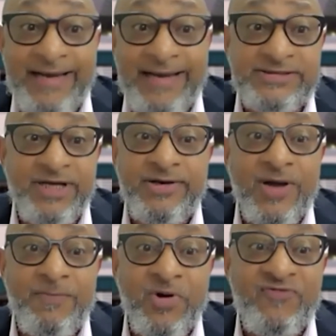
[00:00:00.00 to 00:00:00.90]
and into a
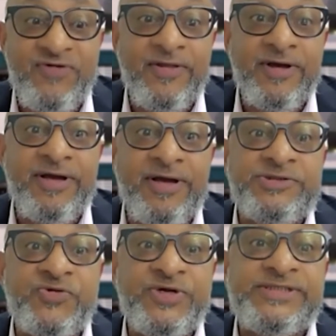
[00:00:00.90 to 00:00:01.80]
number of other
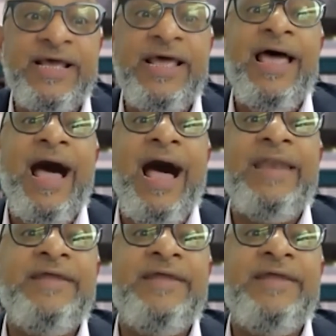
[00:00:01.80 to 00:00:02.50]
countries. And